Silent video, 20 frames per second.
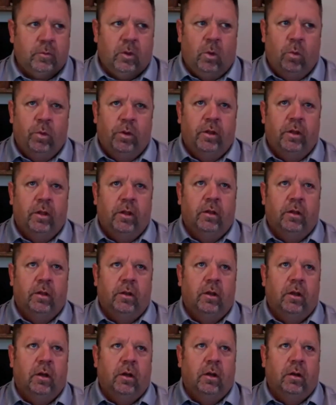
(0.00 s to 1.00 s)
We did
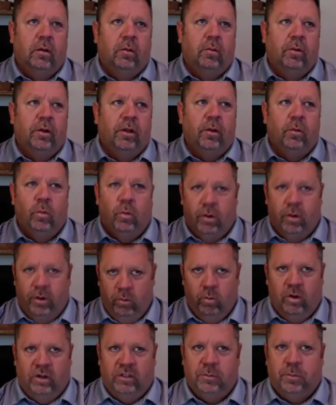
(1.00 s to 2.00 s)
one in
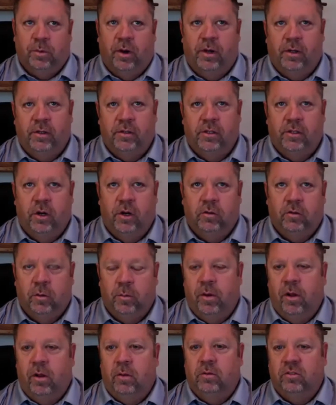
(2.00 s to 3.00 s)
West Bradenton over in
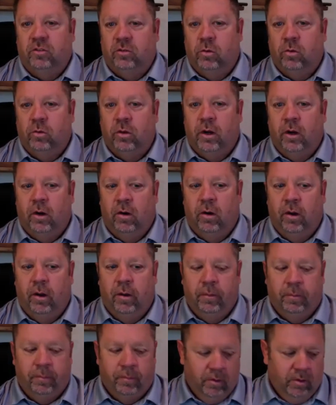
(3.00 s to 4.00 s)
Palasola area,